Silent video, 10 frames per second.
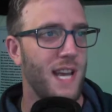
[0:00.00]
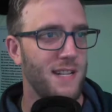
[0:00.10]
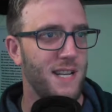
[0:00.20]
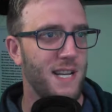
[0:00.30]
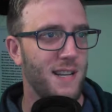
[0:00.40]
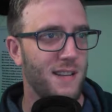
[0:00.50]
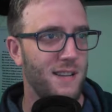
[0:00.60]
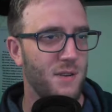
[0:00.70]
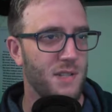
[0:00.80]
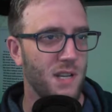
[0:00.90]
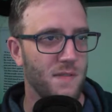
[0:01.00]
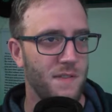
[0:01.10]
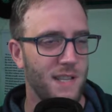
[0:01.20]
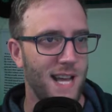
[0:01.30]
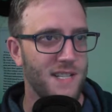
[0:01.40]
Can't take
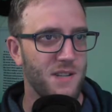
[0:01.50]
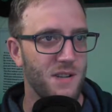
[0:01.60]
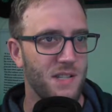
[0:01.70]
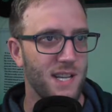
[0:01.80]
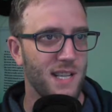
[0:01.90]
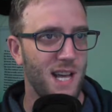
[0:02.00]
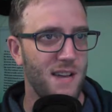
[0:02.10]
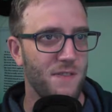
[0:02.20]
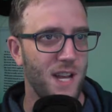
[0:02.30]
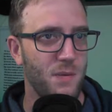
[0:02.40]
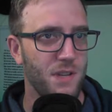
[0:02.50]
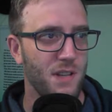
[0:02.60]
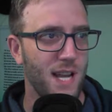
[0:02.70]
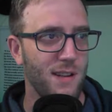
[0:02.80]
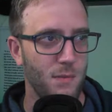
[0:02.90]
yourself that seriously in life. Like what
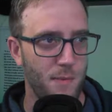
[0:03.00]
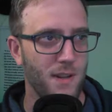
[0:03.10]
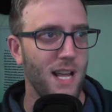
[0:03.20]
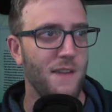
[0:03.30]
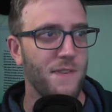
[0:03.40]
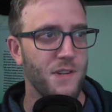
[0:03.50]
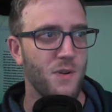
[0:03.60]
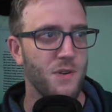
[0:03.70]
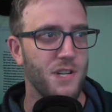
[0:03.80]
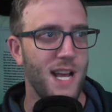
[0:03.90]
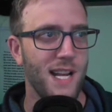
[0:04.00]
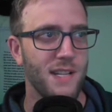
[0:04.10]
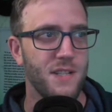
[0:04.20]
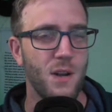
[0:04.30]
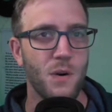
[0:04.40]
you like and remember to laugh at your own
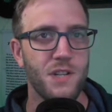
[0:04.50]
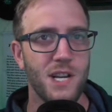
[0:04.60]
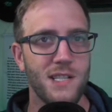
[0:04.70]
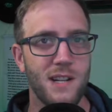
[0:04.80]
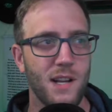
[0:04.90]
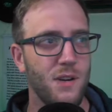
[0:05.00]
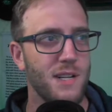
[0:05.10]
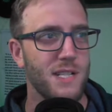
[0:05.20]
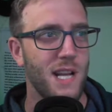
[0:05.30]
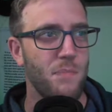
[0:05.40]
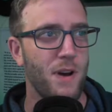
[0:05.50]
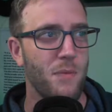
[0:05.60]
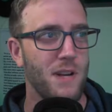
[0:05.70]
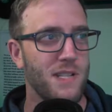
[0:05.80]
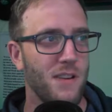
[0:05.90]
shenanigans. You know what, Justin? I couldn't have said it
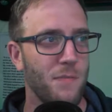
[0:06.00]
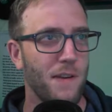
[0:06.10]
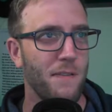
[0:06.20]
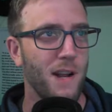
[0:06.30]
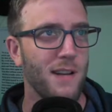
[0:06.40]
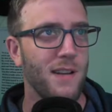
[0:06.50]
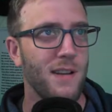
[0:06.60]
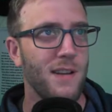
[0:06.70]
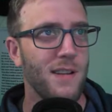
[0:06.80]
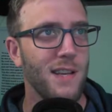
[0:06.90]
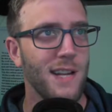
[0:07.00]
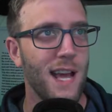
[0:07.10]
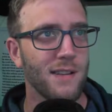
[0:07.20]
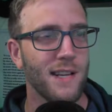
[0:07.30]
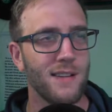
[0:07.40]
better myself, my friend. You
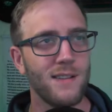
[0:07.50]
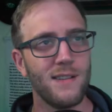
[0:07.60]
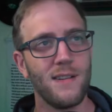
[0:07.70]
nailed it.